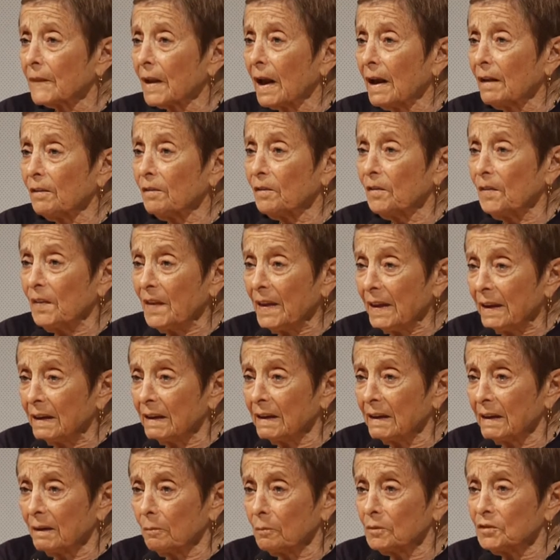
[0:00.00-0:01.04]
I
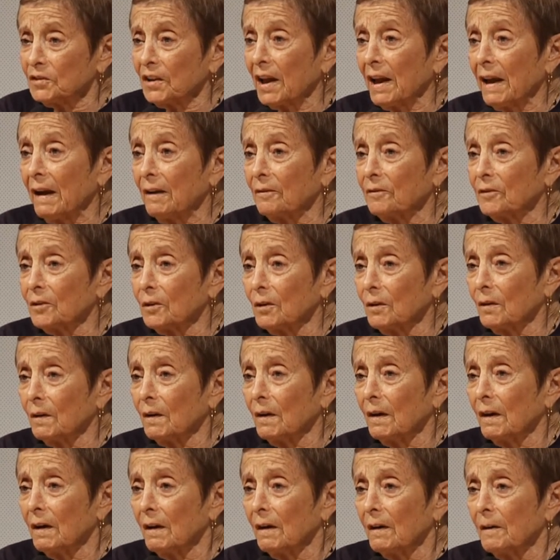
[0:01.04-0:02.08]
think it was after,
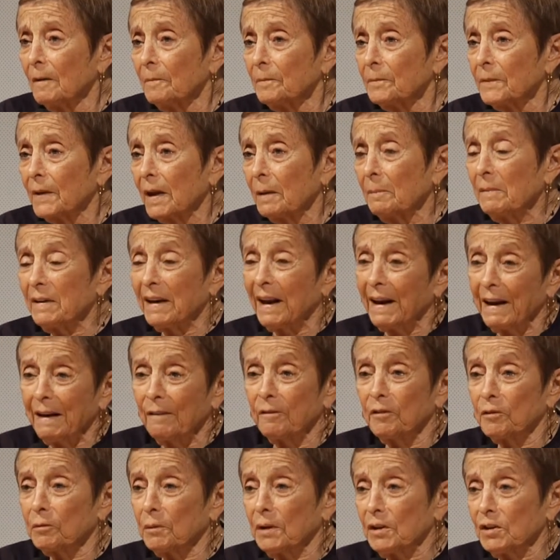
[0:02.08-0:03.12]
I
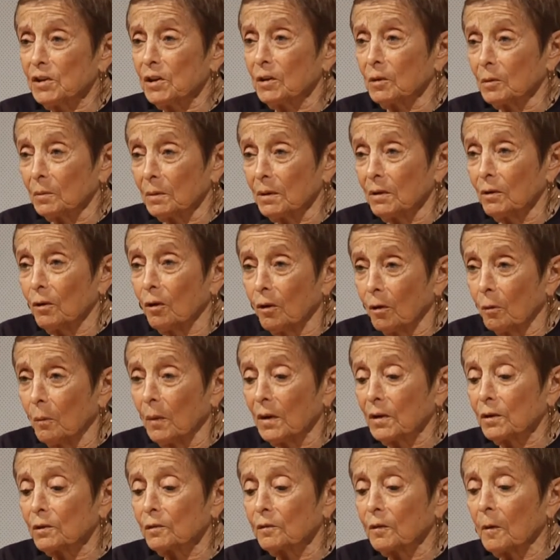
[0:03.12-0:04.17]
have 3 children, all
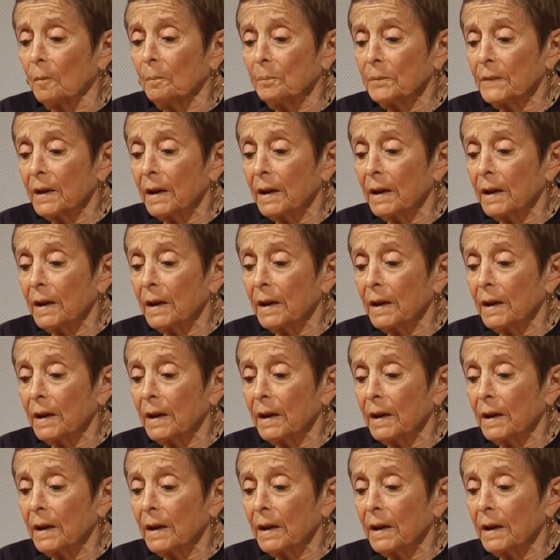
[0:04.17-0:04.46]
wonderful.